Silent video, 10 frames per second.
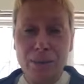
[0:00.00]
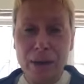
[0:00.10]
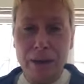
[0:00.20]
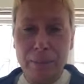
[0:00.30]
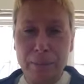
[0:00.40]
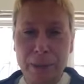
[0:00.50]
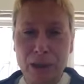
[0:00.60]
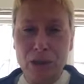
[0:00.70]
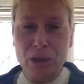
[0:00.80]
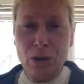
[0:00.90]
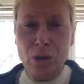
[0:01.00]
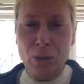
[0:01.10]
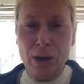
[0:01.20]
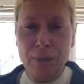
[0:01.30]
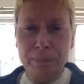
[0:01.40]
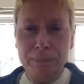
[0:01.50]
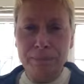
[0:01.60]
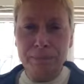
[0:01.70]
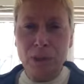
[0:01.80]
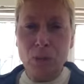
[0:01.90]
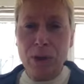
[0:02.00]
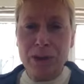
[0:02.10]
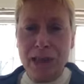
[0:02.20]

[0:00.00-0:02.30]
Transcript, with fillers: Um, so, um, right